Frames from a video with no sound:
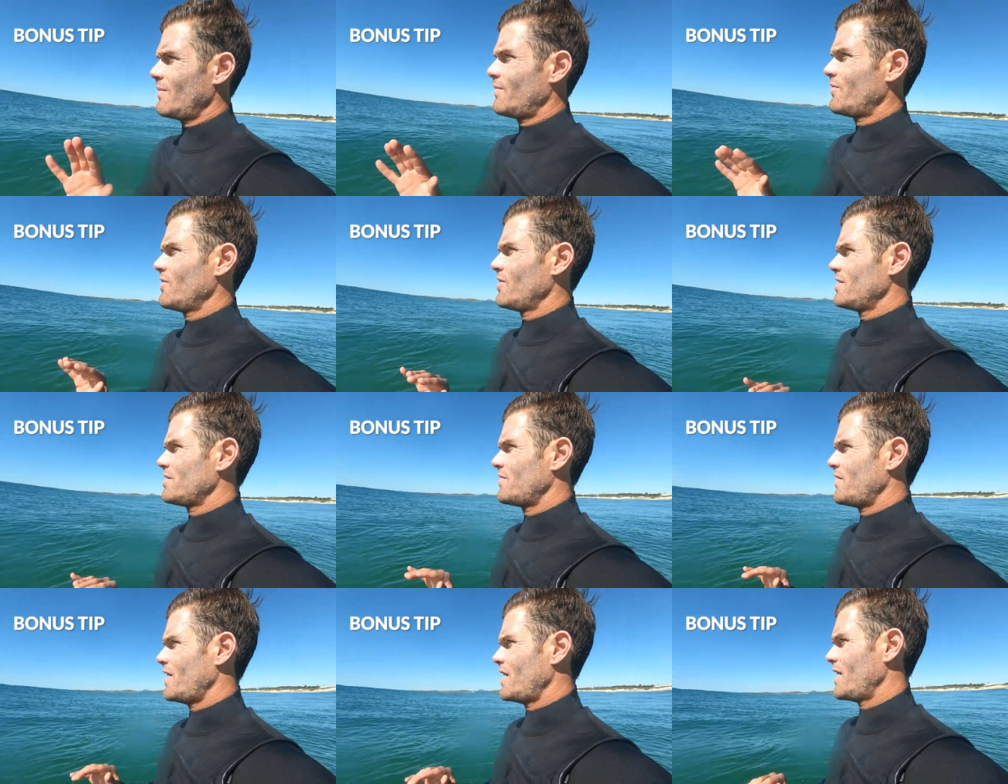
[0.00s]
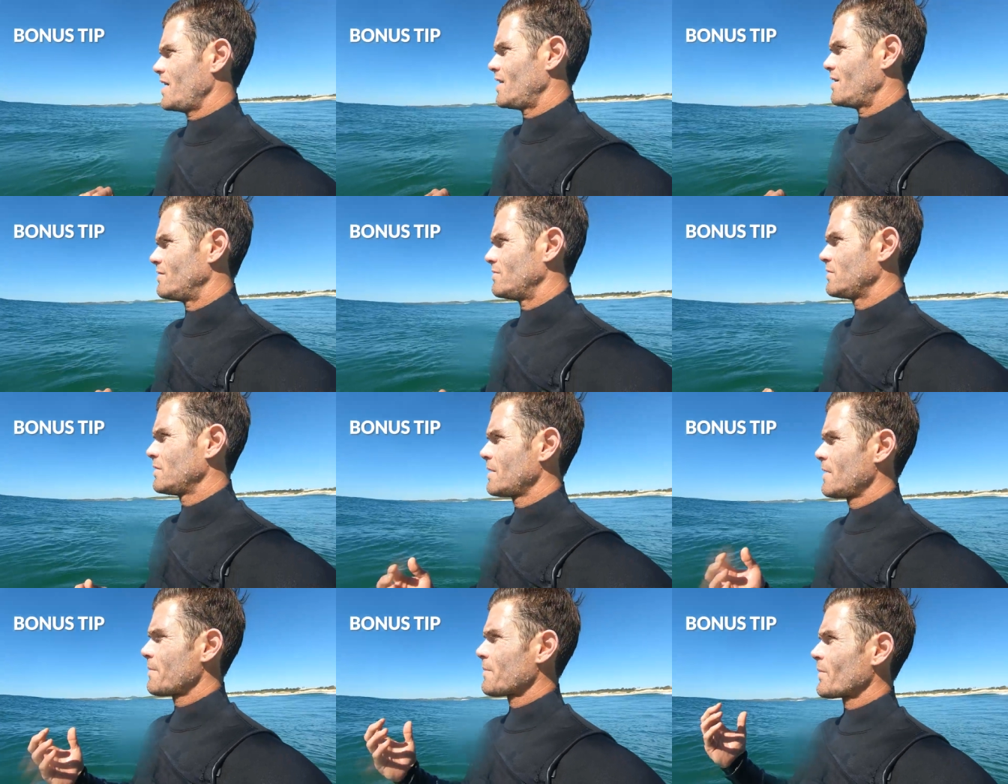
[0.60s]
tip for this video.
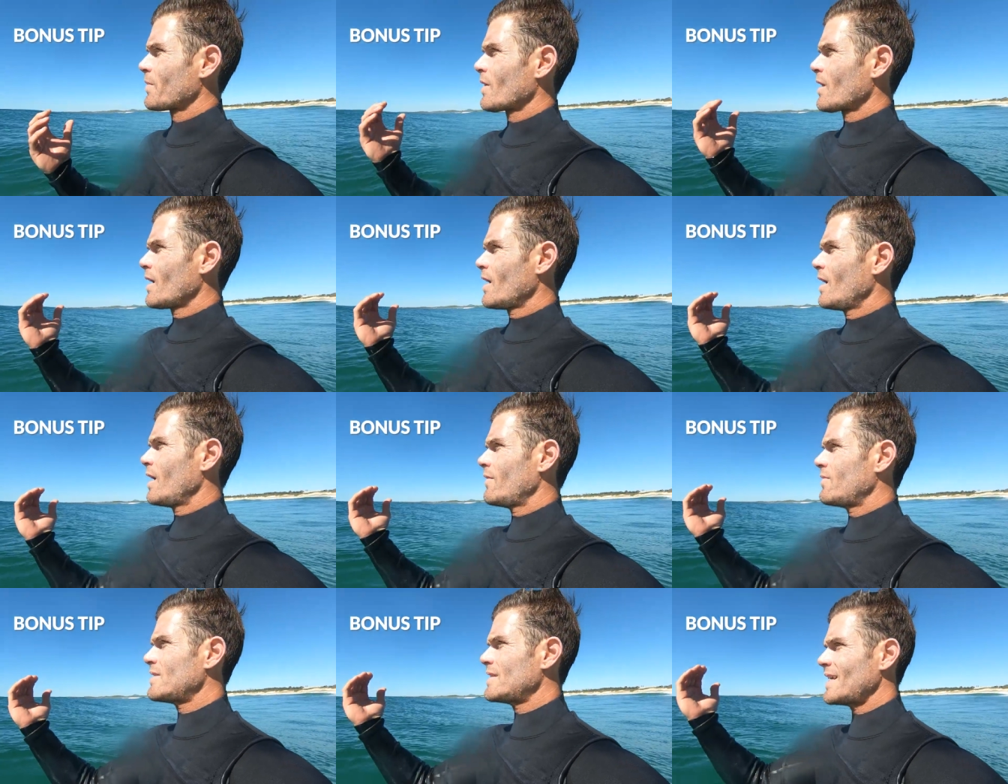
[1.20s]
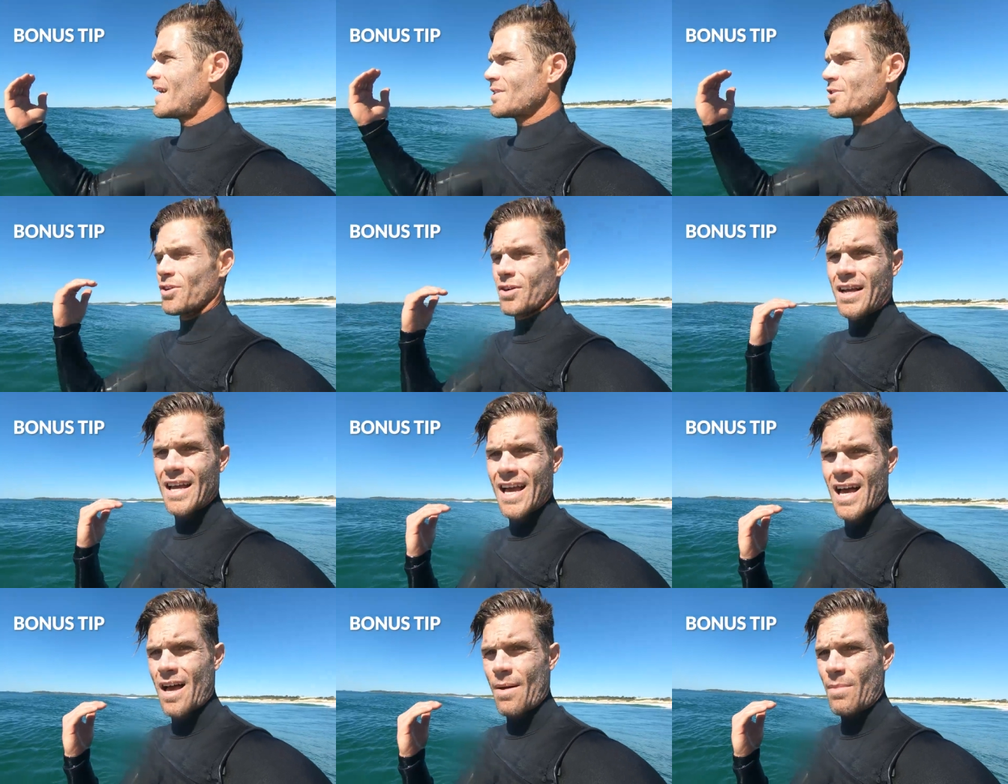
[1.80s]
Sets
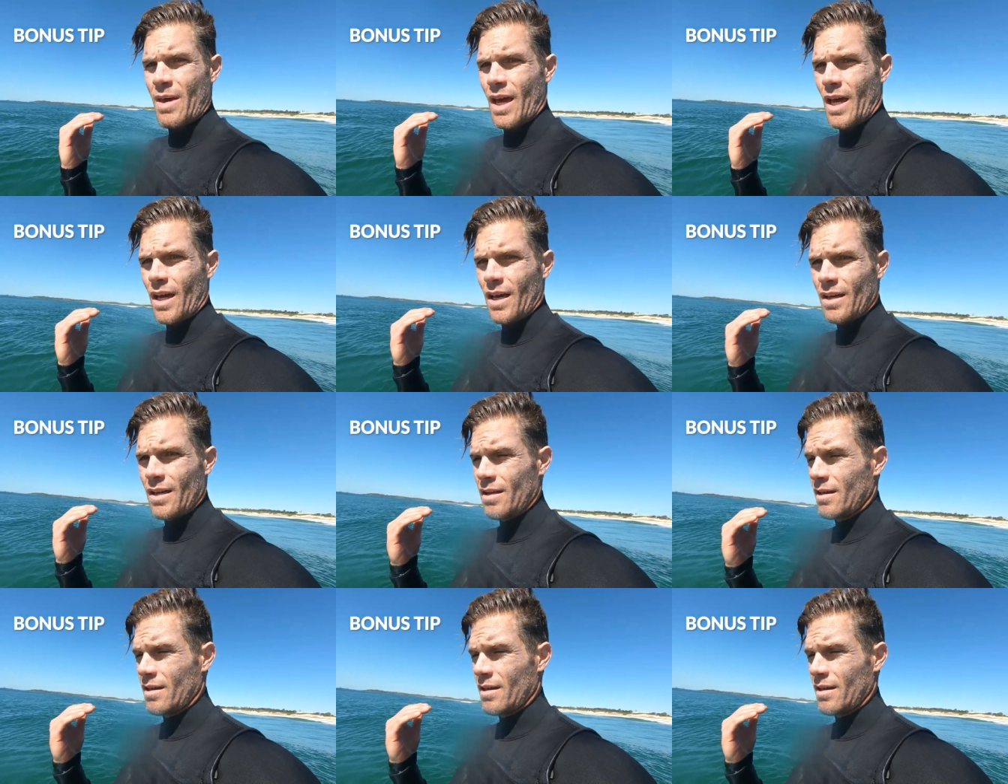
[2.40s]
are coming,